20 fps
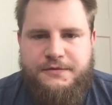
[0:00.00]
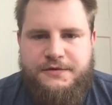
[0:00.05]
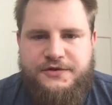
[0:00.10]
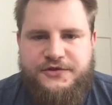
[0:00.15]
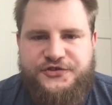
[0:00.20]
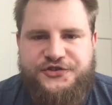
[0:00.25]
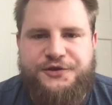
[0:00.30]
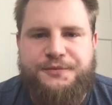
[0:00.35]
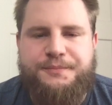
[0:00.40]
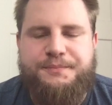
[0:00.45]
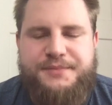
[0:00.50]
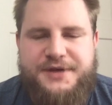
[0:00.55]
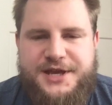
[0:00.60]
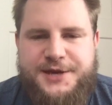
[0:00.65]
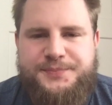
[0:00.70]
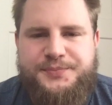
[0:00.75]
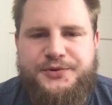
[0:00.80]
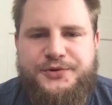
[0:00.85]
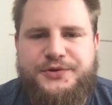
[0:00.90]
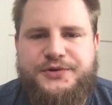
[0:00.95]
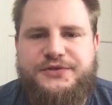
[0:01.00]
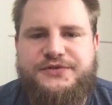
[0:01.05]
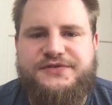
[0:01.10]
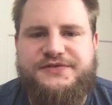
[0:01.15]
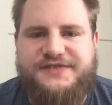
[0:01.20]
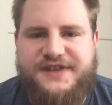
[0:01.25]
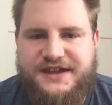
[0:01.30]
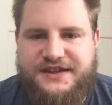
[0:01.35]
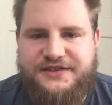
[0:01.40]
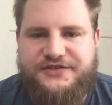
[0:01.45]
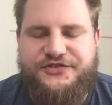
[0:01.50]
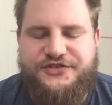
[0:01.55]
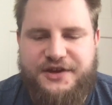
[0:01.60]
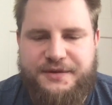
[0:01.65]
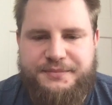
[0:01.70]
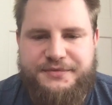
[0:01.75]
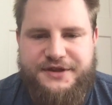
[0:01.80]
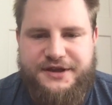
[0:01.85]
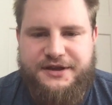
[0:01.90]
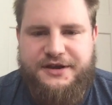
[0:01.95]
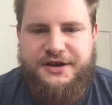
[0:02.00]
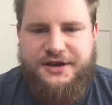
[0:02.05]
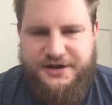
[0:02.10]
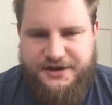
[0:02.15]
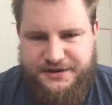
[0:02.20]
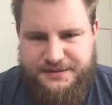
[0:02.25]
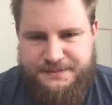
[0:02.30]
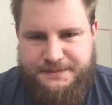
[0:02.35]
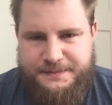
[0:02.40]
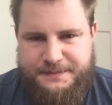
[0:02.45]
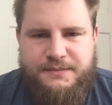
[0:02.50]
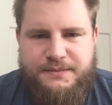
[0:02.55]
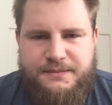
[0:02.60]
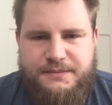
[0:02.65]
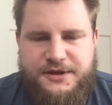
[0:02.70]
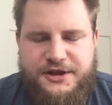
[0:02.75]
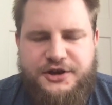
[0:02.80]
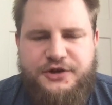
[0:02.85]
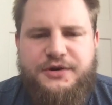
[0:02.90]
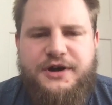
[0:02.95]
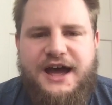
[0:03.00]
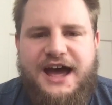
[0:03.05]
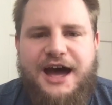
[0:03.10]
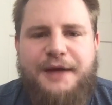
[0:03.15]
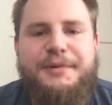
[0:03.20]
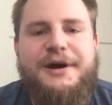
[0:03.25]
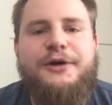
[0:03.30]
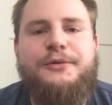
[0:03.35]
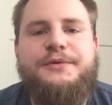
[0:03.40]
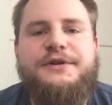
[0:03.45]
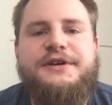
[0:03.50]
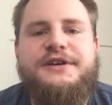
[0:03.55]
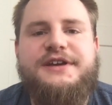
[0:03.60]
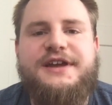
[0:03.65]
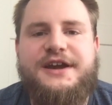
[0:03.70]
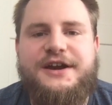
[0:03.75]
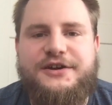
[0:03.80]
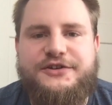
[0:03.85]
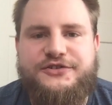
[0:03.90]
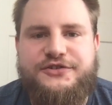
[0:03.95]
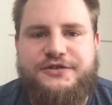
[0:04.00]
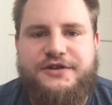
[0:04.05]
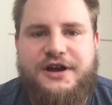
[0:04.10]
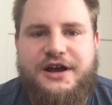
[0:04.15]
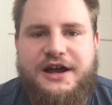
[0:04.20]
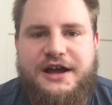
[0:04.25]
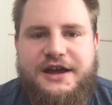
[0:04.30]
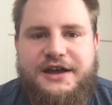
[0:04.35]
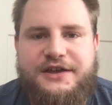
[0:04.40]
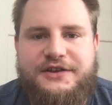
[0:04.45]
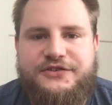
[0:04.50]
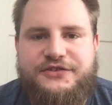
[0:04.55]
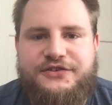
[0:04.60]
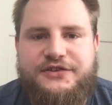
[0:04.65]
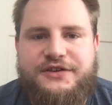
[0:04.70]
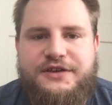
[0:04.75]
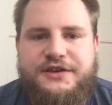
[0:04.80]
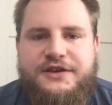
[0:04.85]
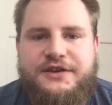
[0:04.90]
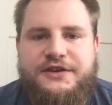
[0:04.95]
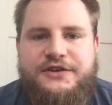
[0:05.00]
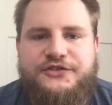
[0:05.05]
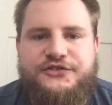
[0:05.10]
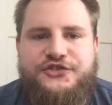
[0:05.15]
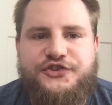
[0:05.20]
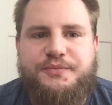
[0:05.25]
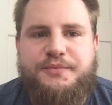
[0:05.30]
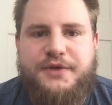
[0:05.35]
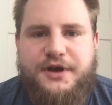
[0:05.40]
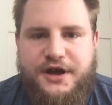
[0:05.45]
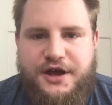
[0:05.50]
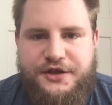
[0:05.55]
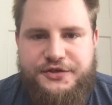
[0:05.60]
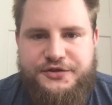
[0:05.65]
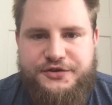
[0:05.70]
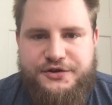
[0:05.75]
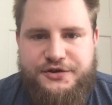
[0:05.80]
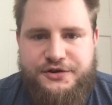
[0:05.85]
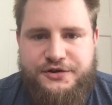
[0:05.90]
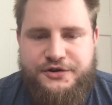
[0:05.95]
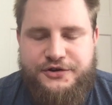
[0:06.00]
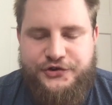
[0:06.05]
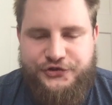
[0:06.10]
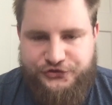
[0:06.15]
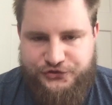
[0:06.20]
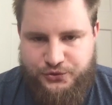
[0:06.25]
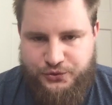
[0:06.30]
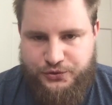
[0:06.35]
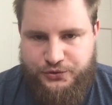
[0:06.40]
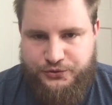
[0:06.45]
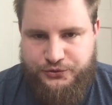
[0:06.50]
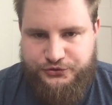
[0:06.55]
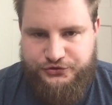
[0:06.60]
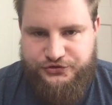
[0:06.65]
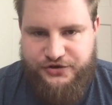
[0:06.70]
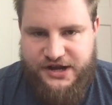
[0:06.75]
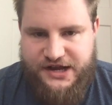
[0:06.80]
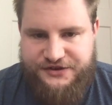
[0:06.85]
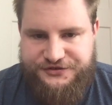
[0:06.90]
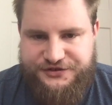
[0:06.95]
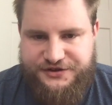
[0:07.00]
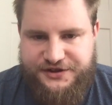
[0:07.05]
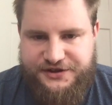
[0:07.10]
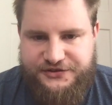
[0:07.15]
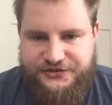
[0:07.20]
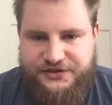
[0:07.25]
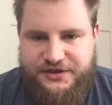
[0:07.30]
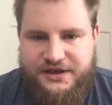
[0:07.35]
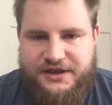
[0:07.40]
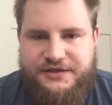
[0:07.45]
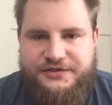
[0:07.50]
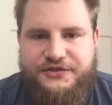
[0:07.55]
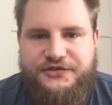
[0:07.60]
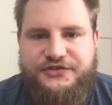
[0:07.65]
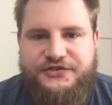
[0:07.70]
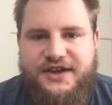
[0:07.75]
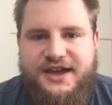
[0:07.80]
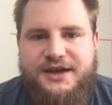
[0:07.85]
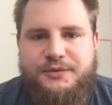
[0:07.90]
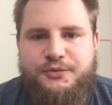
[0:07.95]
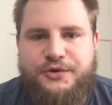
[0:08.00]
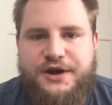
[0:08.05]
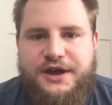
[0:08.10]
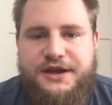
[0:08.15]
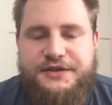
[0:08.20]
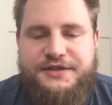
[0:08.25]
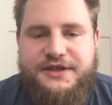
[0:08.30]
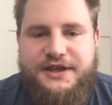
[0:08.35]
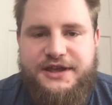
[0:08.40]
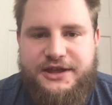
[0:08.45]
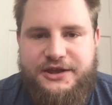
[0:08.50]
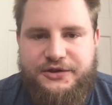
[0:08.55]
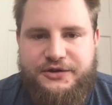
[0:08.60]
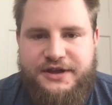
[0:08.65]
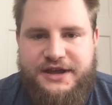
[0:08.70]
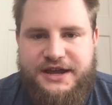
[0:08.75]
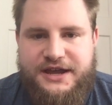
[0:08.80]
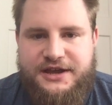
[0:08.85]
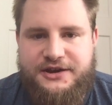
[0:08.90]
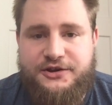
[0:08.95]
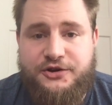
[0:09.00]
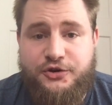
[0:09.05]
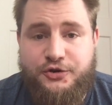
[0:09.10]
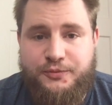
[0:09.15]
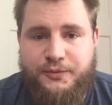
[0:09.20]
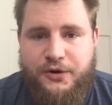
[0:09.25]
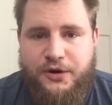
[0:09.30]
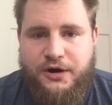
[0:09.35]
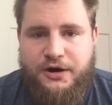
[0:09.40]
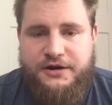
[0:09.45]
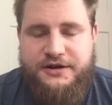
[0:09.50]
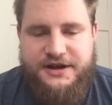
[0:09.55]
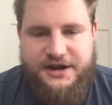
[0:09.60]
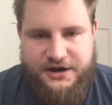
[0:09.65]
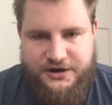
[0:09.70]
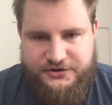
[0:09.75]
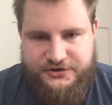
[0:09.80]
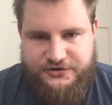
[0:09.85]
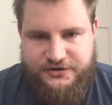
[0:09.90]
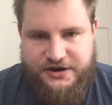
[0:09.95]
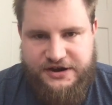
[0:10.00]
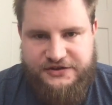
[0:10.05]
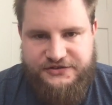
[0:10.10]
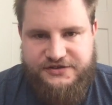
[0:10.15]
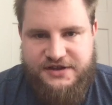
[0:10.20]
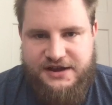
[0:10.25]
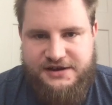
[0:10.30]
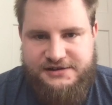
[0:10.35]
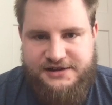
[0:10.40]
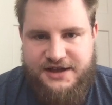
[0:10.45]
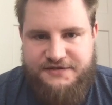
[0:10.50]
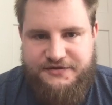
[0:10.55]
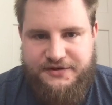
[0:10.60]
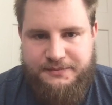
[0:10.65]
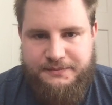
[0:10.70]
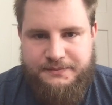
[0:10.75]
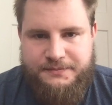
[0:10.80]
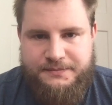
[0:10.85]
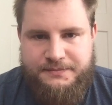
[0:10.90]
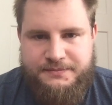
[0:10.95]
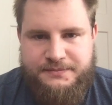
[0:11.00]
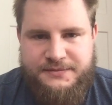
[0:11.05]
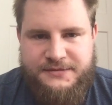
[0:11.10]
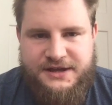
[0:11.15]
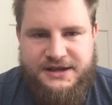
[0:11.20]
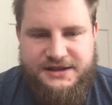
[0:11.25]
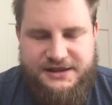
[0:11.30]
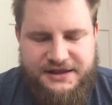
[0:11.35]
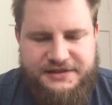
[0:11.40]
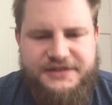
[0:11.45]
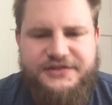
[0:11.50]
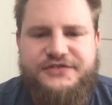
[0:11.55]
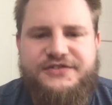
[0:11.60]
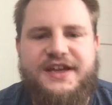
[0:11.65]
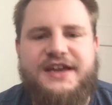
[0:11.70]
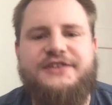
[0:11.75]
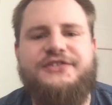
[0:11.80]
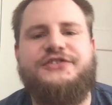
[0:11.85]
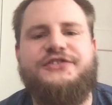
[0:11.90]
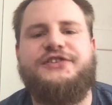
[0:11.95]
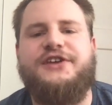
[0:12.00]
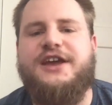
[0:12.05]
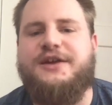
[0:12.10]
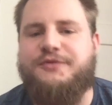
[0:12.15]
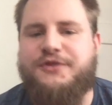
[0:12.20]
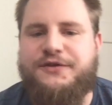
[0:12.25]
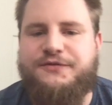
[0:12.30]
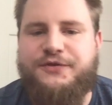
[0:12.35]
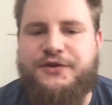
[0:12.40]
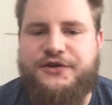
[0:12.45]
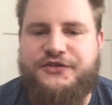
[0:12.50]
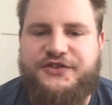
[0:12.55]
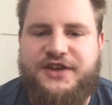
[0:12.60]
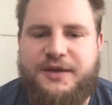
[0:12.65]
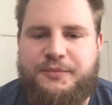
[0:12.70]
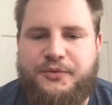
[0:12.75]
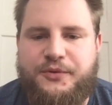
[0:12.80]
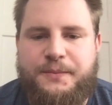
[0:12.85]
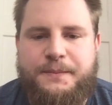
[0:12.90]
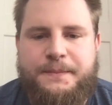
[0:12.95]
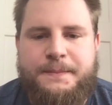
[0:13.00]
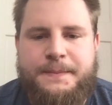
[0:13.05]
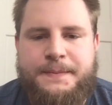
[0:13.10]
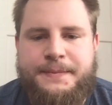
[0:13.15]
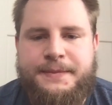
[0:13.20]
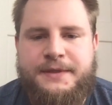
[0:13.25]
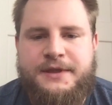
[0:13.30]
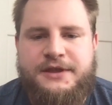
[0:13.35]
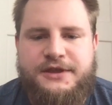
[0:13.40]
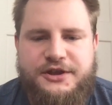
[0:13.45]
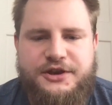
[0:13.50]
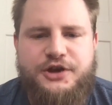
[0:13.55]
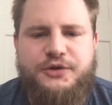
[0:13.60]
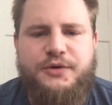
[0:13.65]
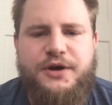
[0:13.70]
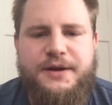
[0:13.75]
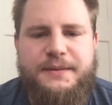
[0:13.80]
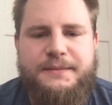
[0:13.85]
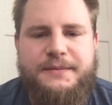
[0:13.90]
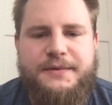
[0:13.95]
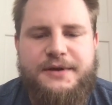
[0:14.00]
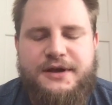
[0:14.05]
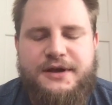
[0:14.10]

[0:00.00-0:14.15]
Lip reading: Some people did something, huh? You know what? How about we characterize some other historical tragedies the same way that Ilhan Omar characterized 9/11? Well, let's take slavery, for example. You know what?